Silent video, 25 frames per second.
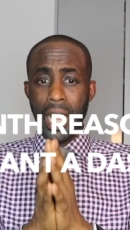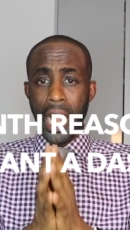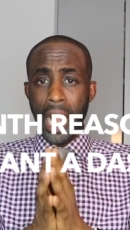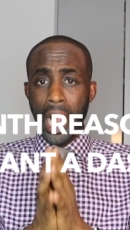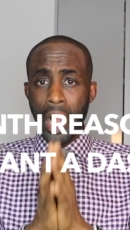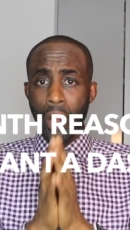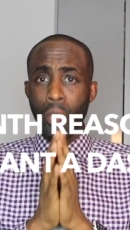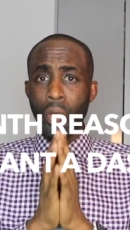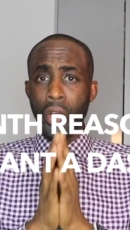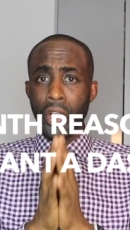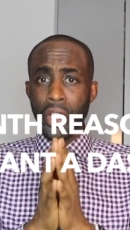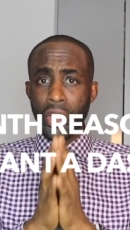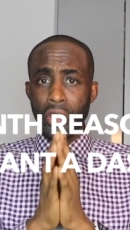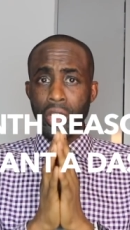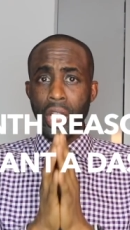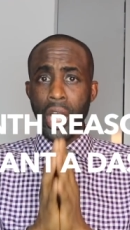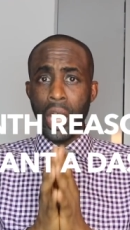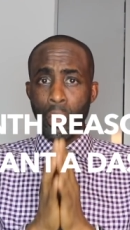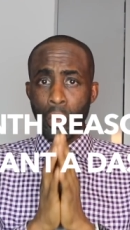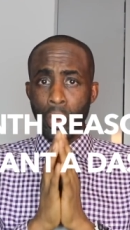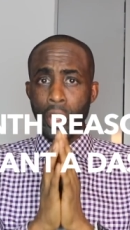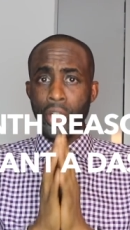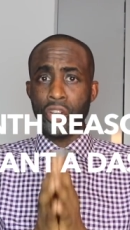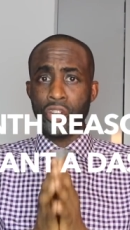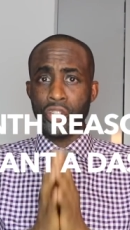I
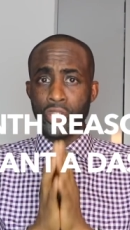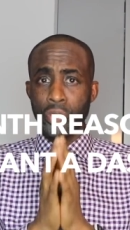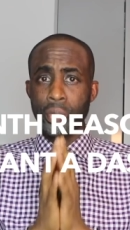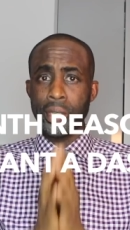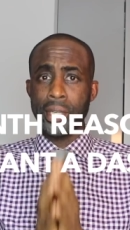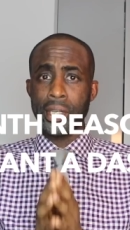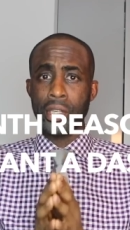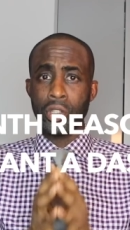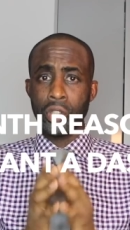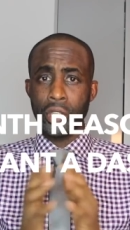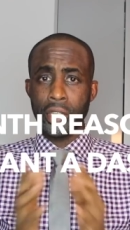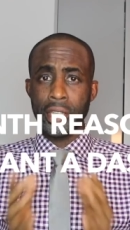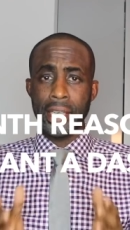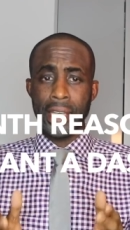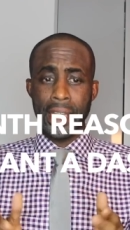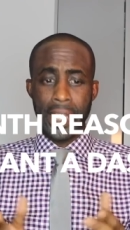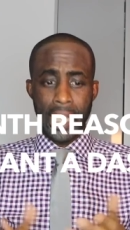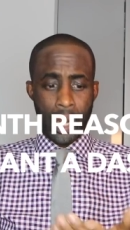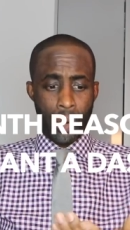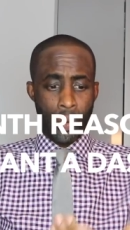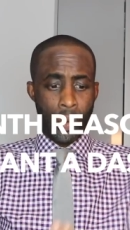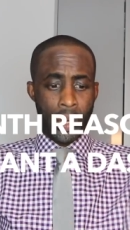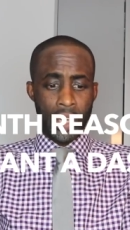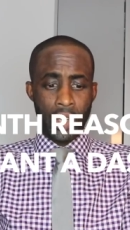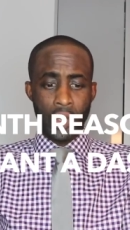want a screen to look
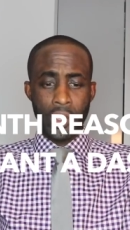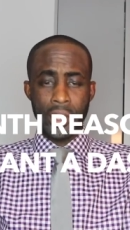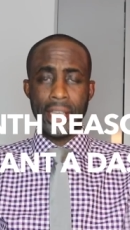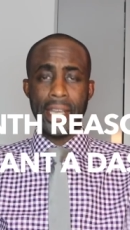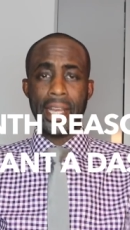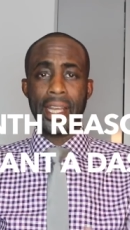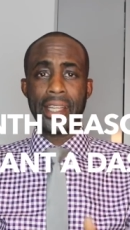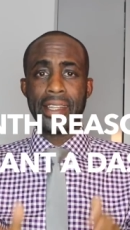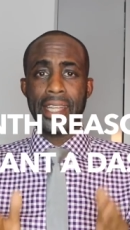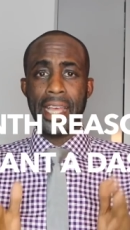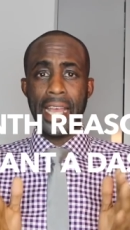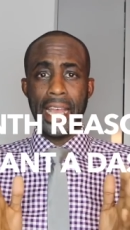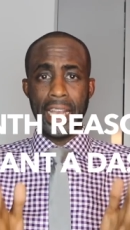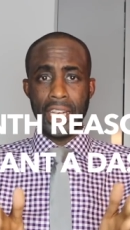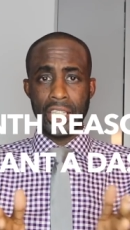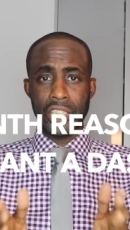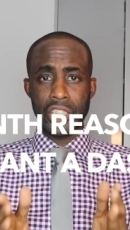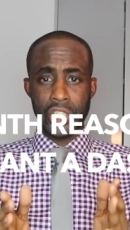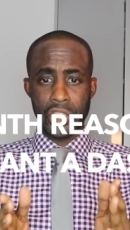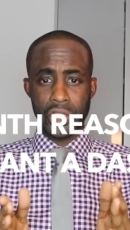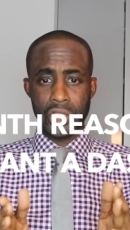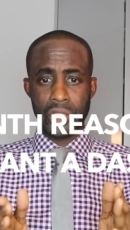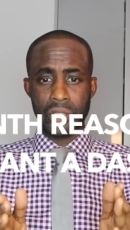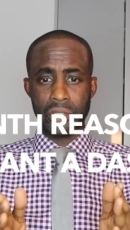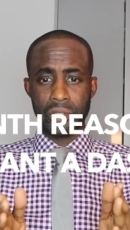at. I want to look at a
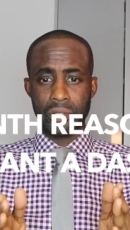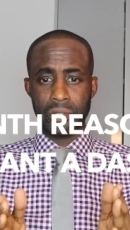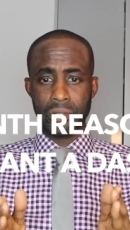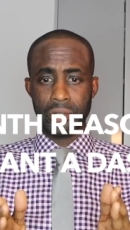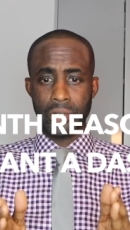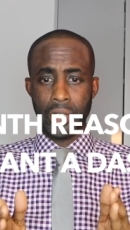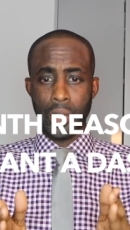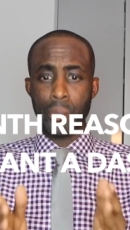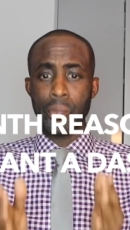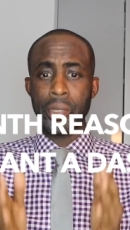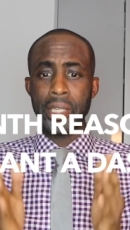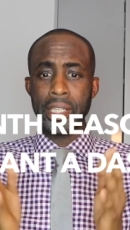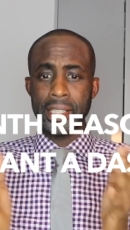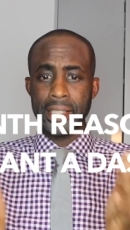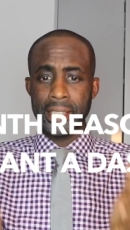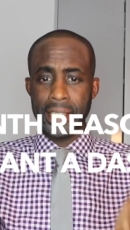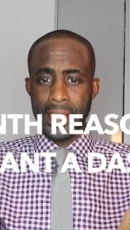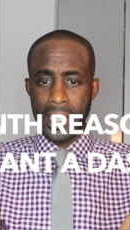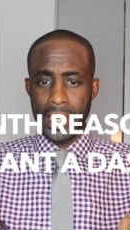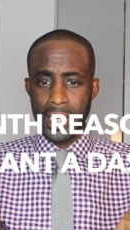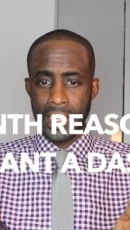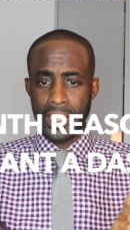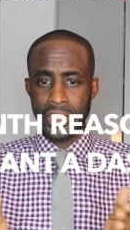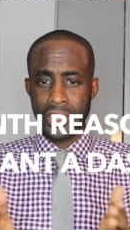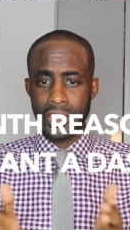dash, a mini
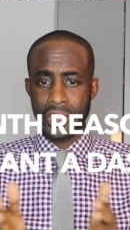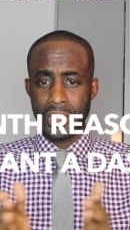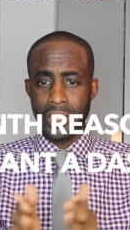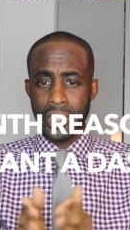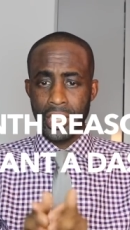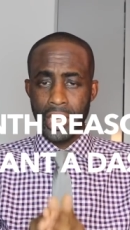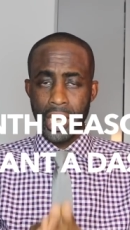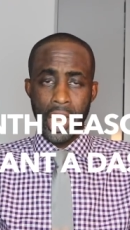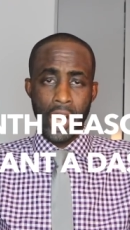dash.